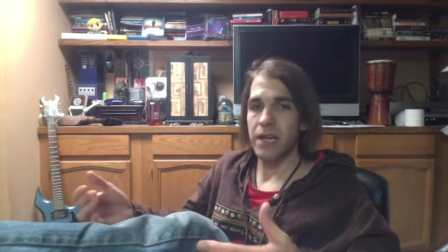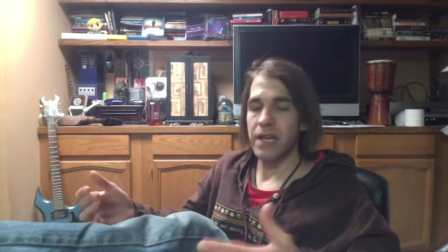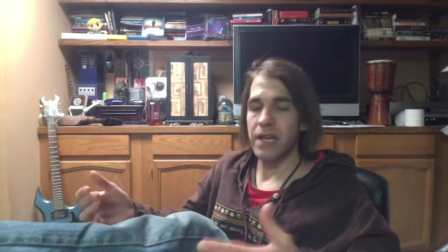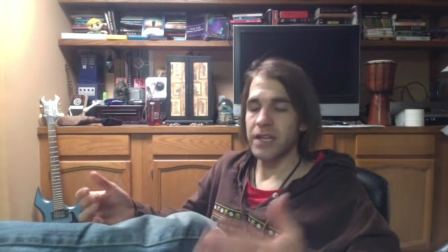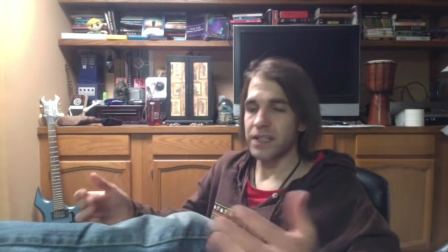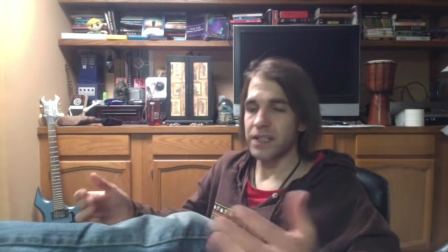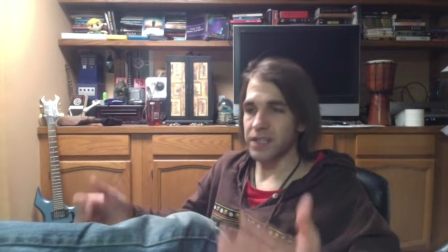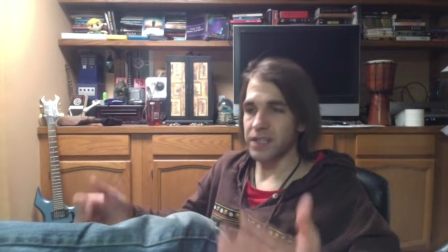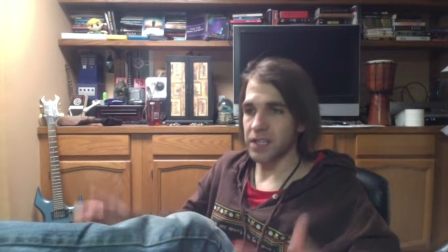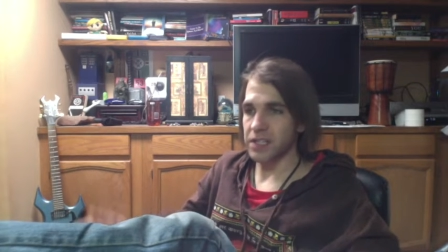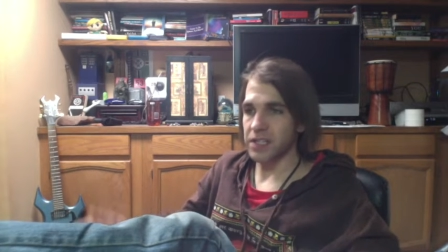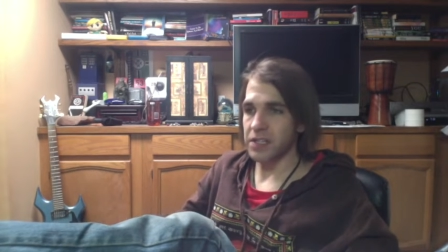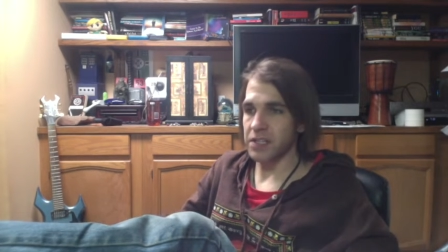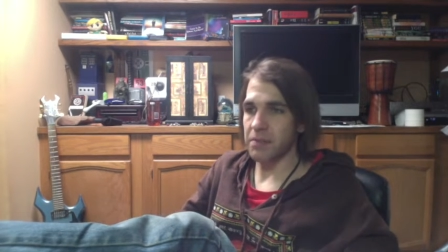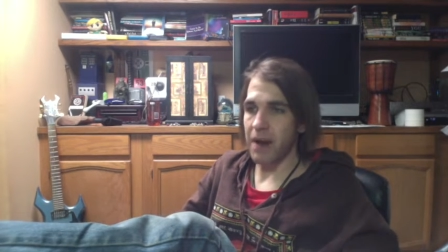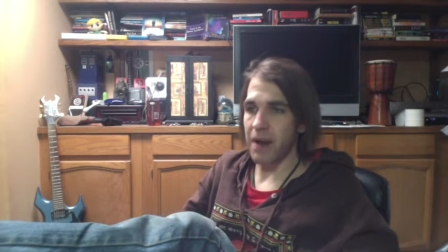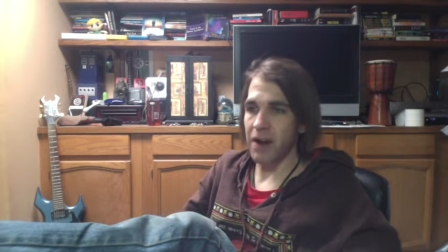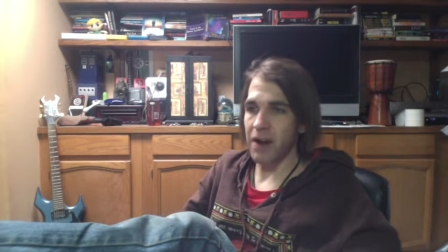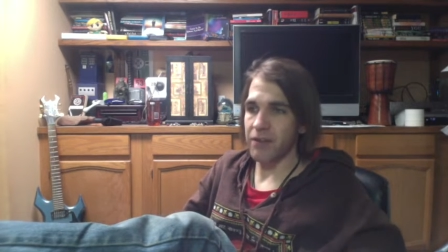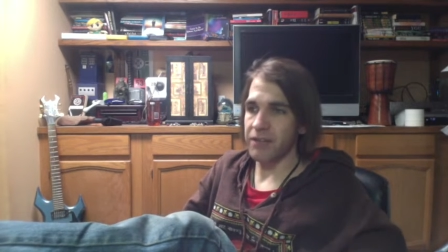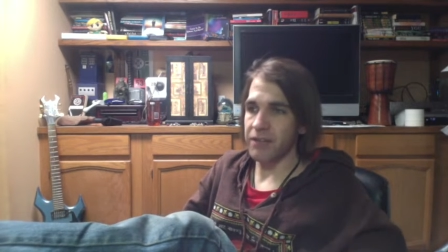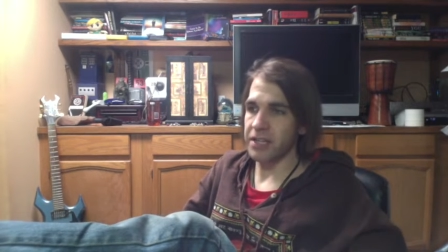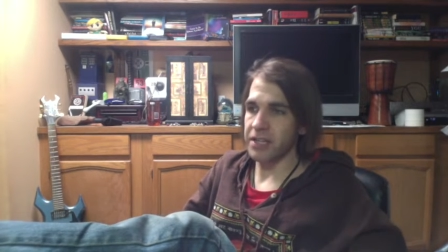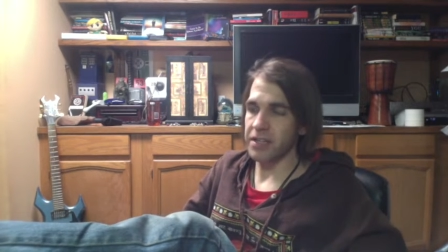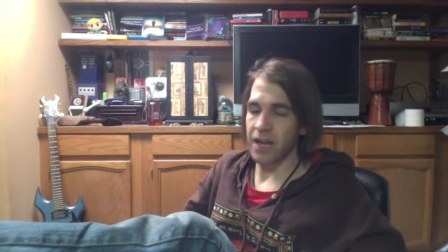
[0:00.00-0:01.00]
system out
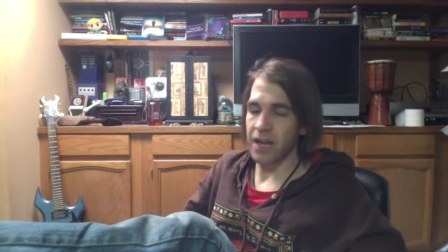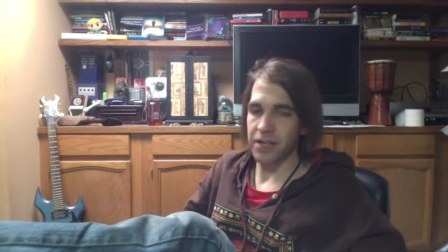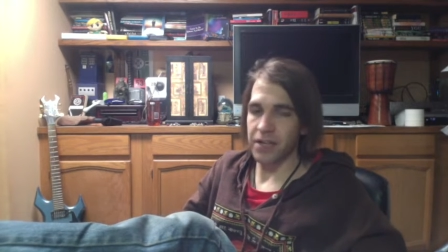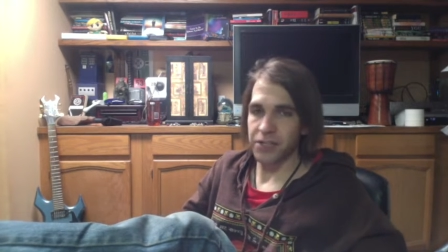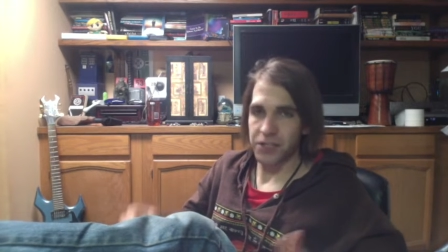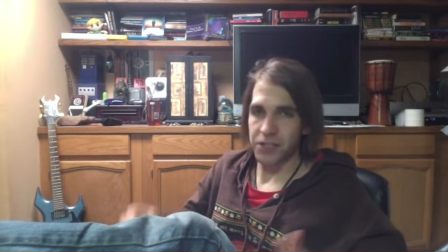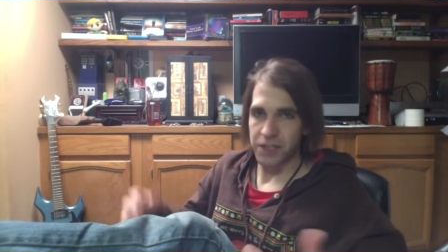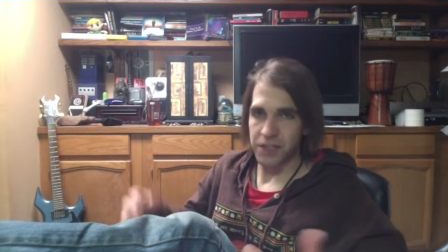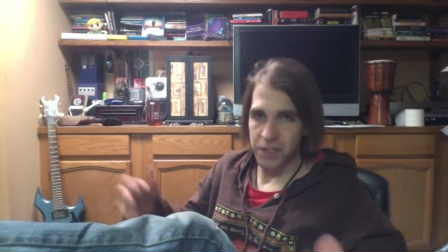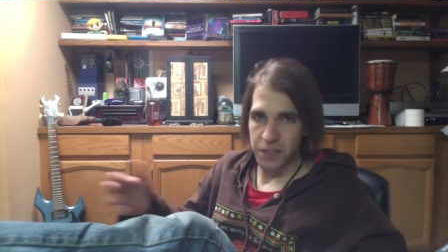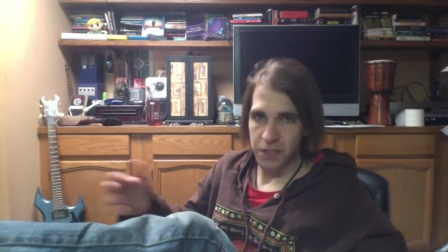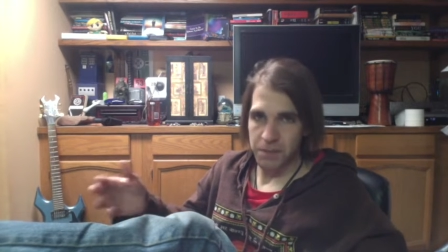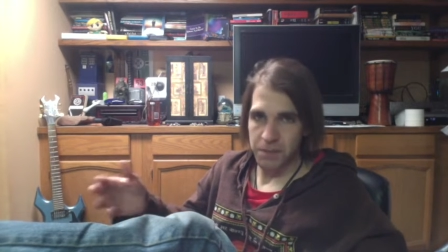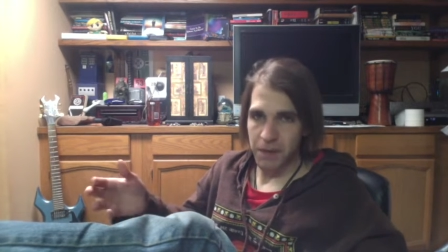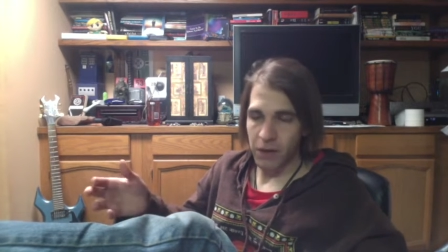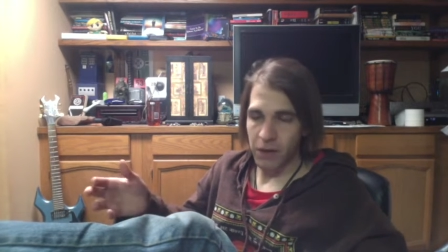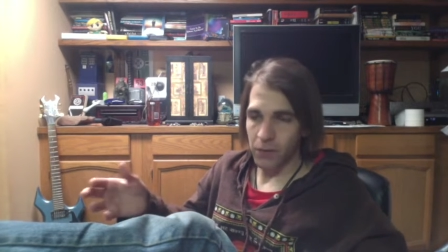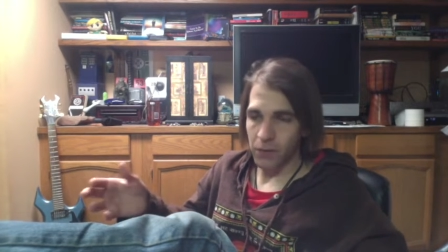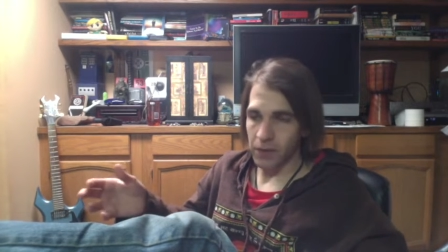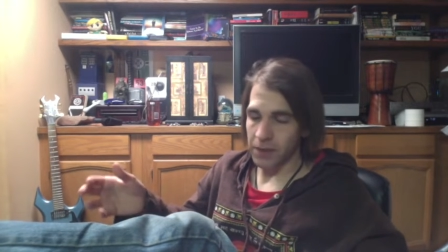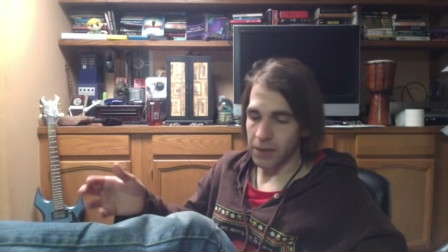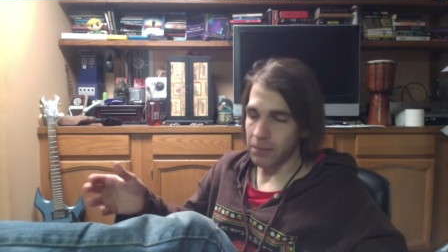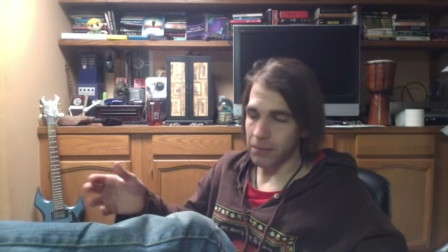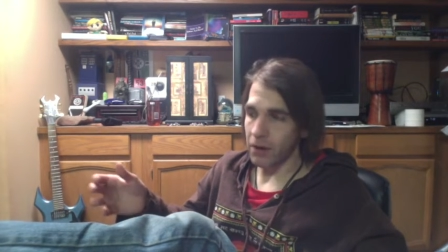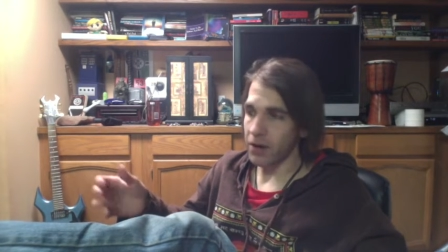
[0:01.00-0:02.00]
of it, not just the spell
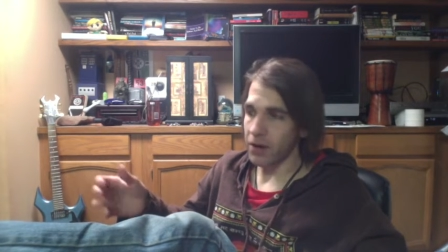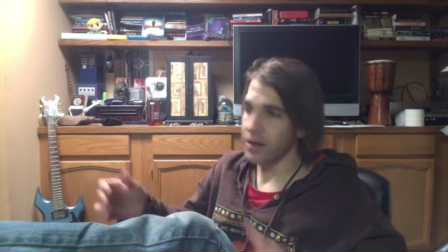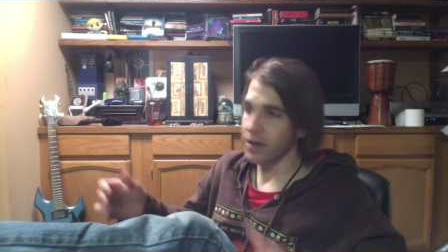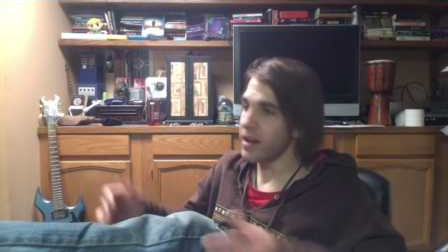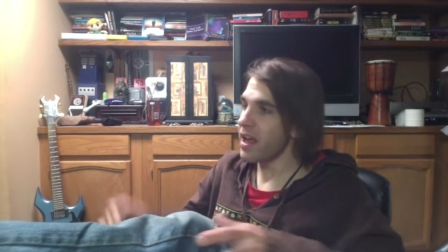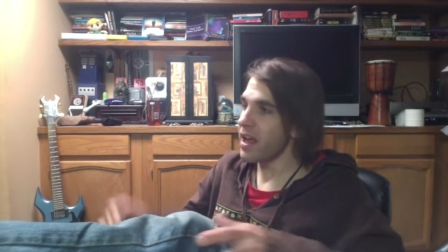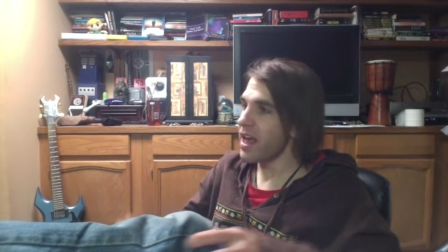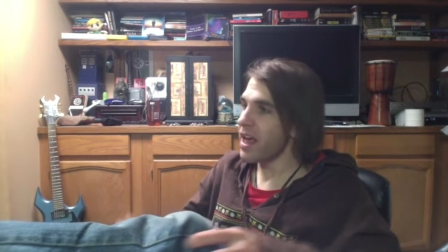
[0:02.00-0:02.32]
work part,